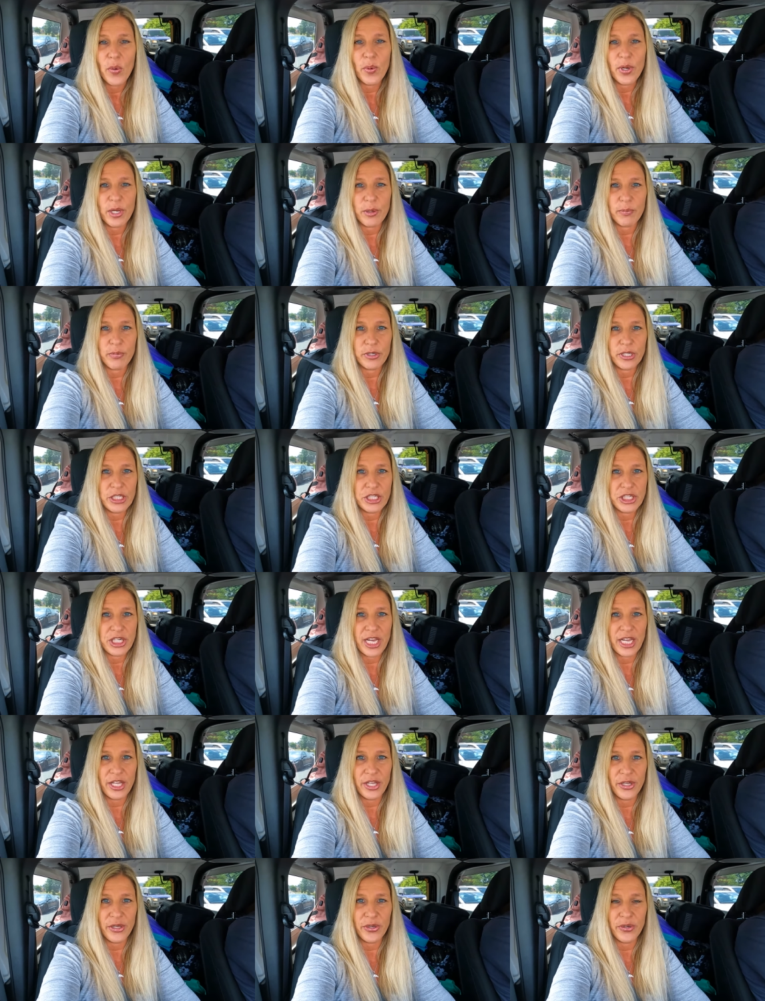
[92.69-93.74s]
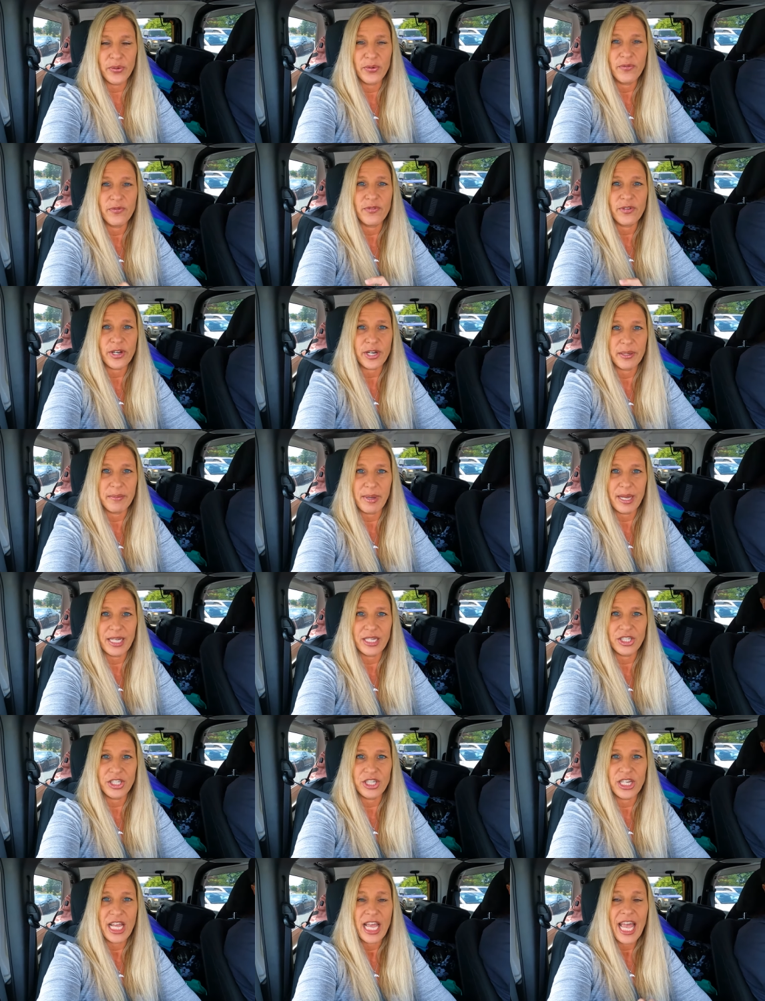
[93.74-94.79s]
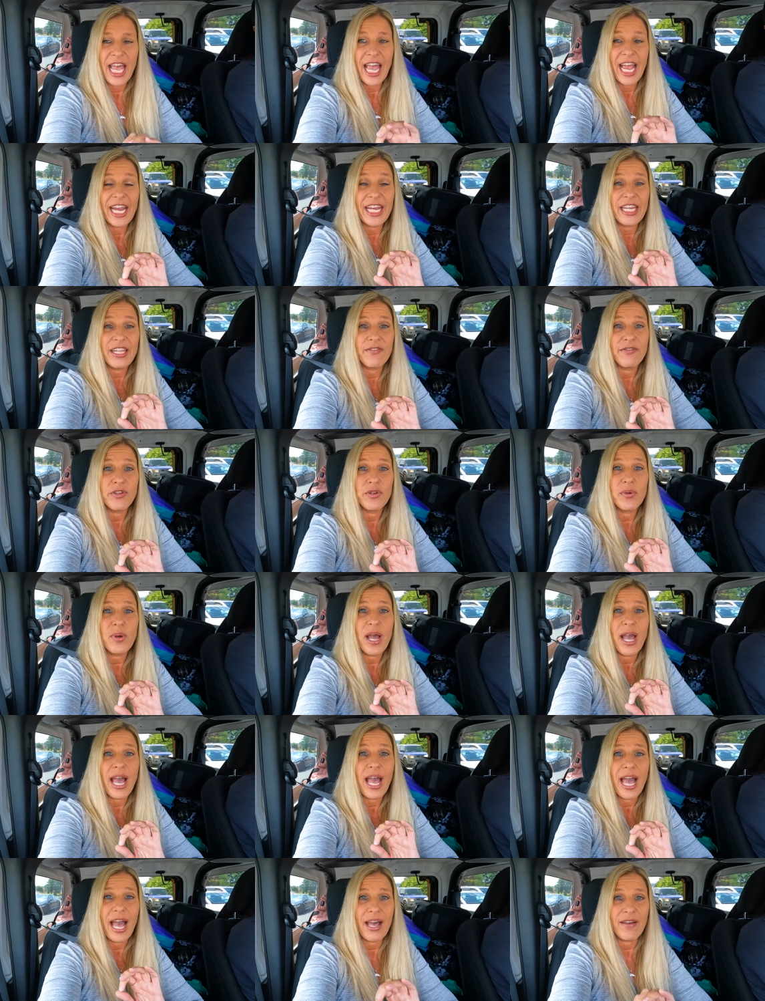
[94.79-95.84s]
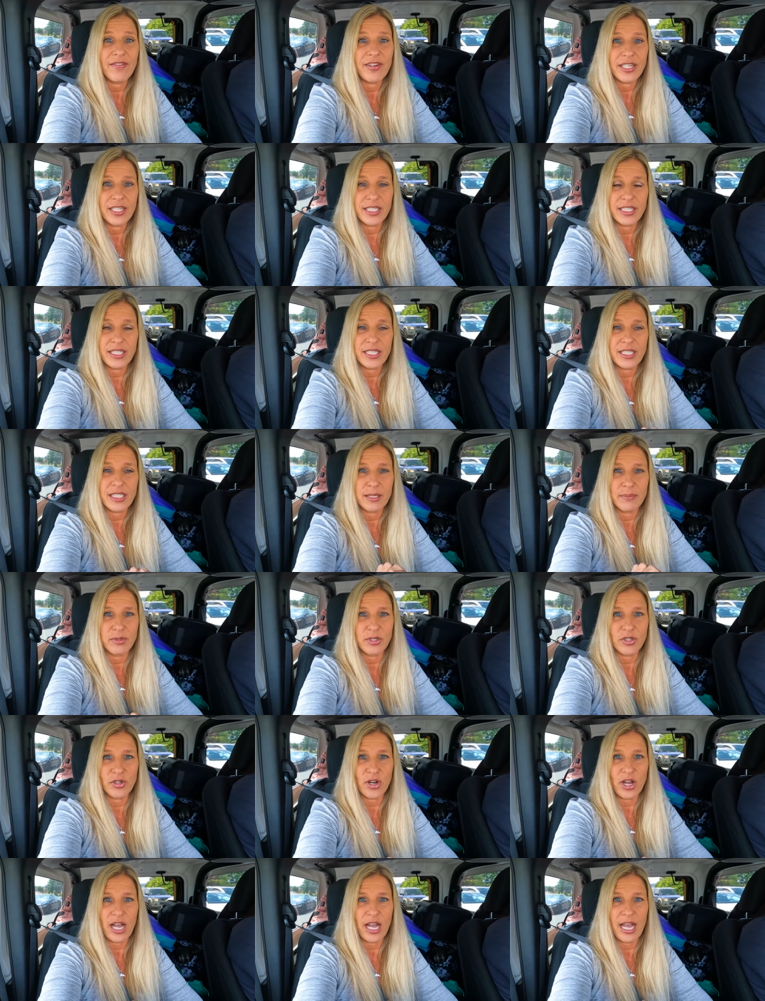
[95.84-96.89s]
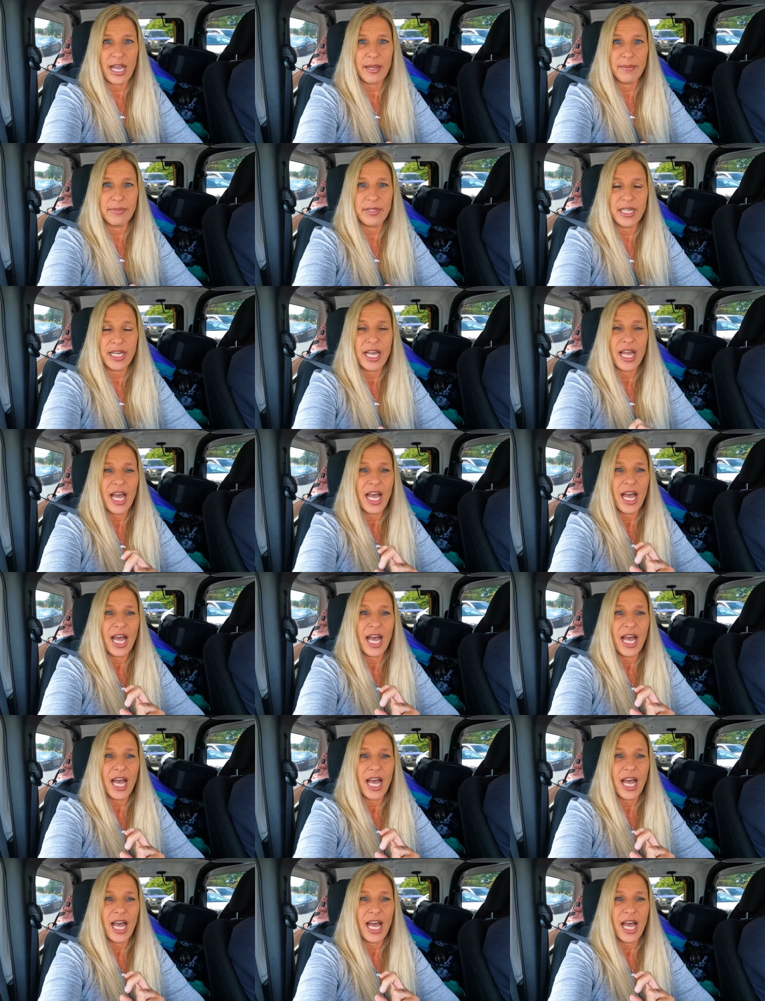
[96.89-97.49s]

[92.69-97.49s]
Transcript: We appreciate you very much. And if you haven't subscribed,